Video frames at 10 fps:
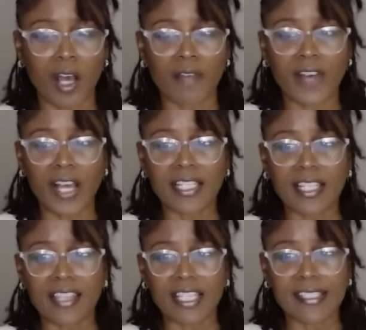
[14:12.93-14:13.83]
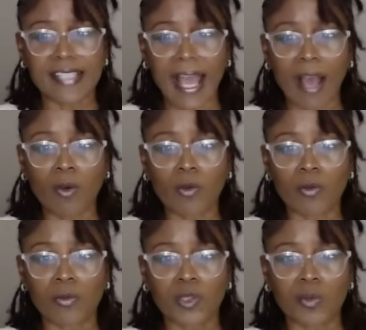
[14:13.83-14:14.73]
finding things out
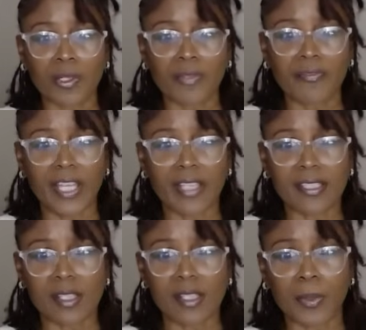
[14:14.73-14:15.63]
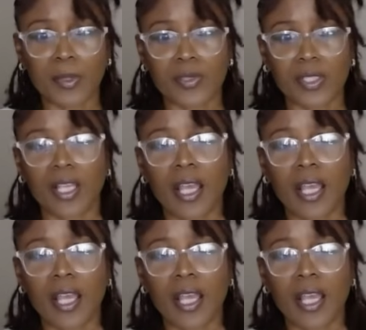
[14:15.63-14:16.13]
when you want to vet this other person.